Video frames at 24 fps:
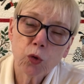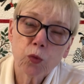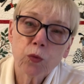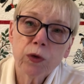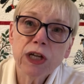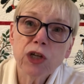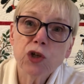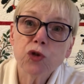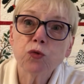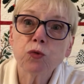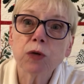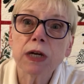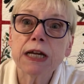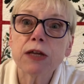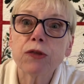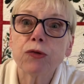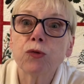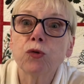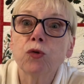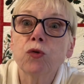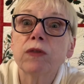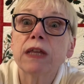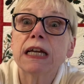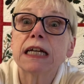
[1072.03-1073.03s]
reach right
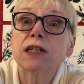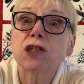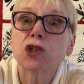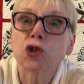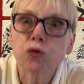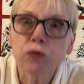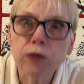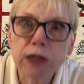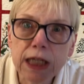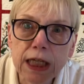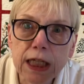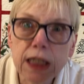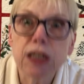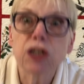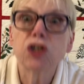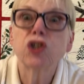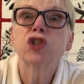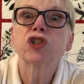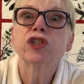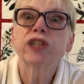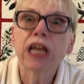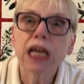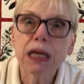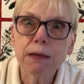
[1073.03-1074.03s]
through that screen and
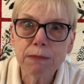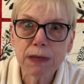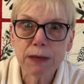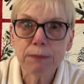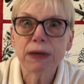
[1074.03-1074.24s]
shake me